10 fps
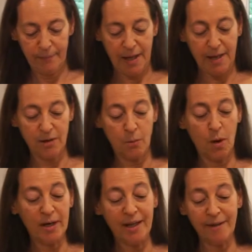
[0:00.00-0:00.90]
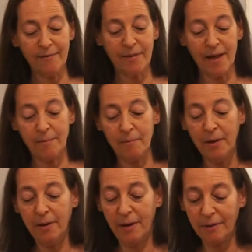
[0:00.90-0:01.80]
And you want to give them
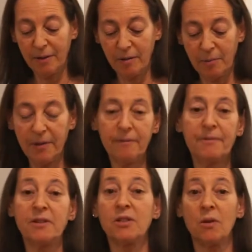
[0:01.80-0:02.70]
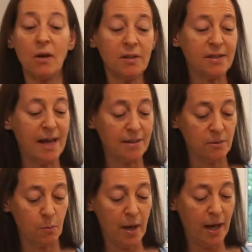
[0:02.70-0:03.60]
a little bit of the salt as
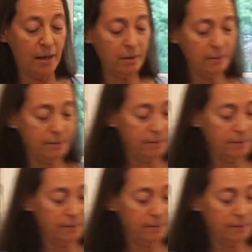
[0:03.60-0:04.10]
well